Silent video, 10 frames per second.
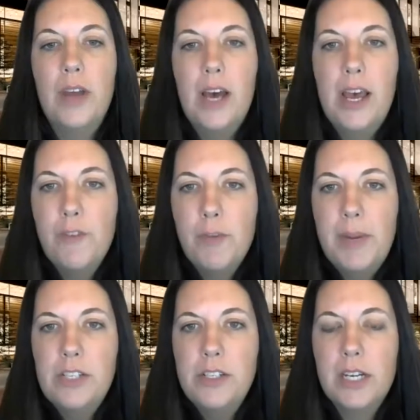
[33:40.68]
the
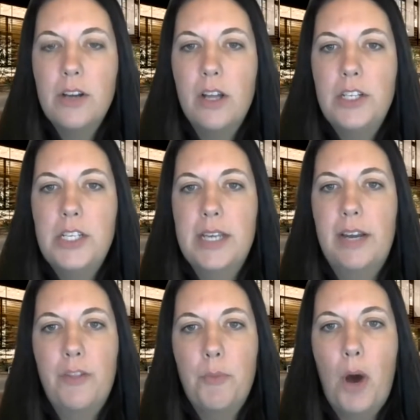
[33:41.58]
information technology is
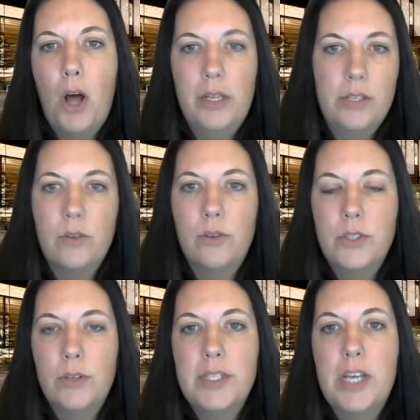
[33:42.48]
out of the Poly school,
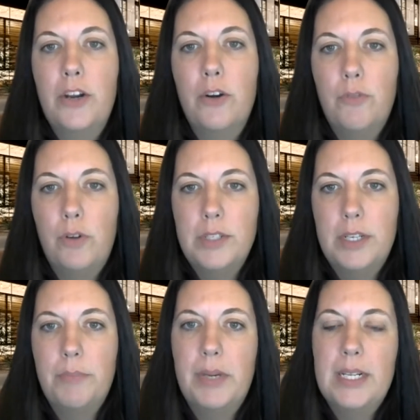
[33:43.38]
so it's under
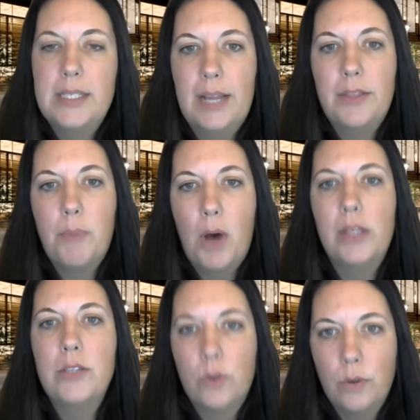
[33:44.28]
Fulton, but it's at the
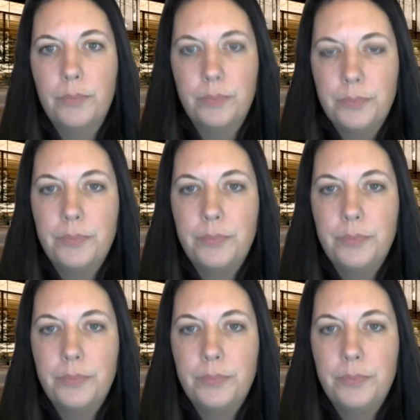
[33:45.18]
Poly school.